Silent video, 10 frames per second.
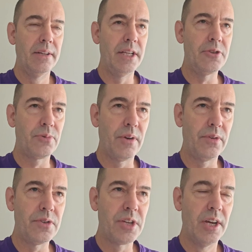these
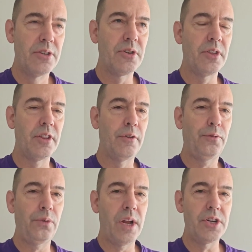rivers so that the
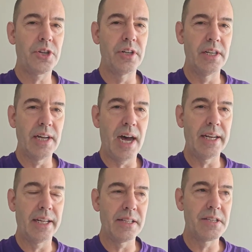French could
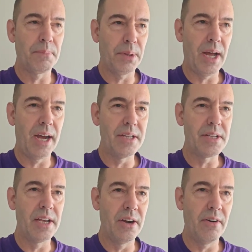not get
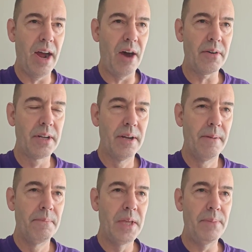supplies in or out.
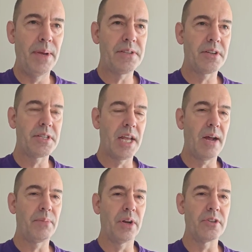He basically said,
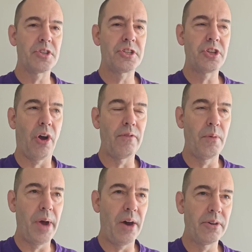I'm going to starve
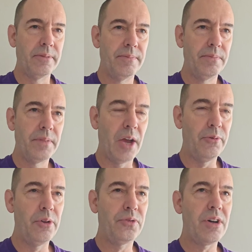them out. And
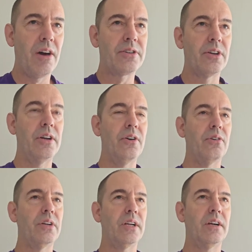we've talked in
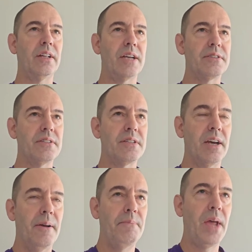earlier
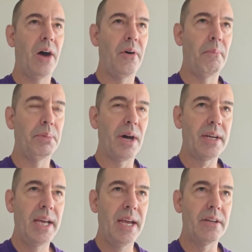lessons how a
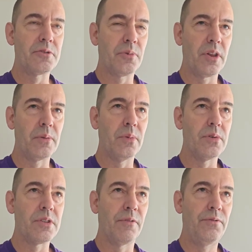blockade is one of the
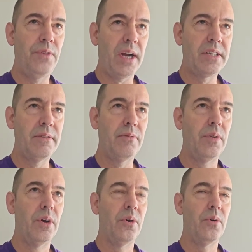most effective
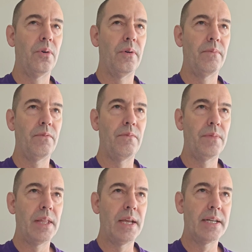
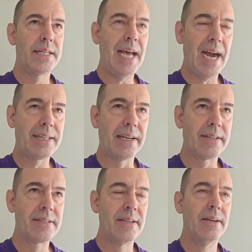
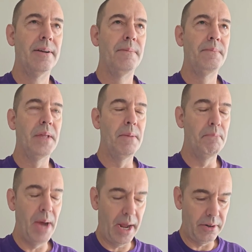tactics in
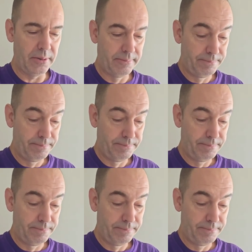battle.